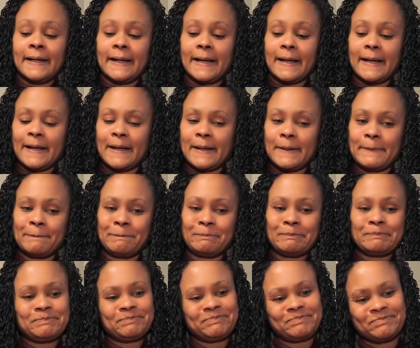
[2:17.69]

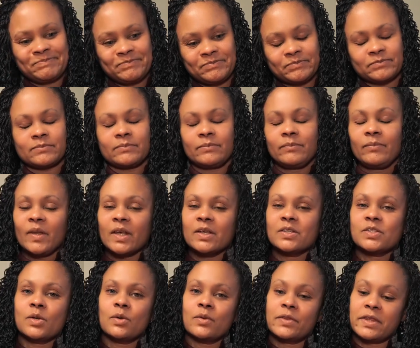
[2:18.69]
Um,
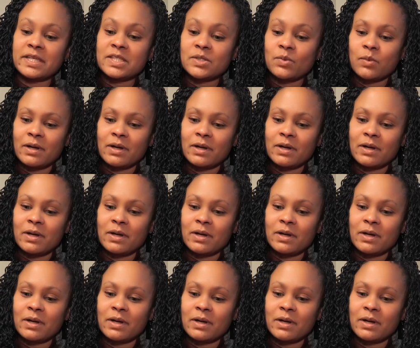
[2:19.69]
so this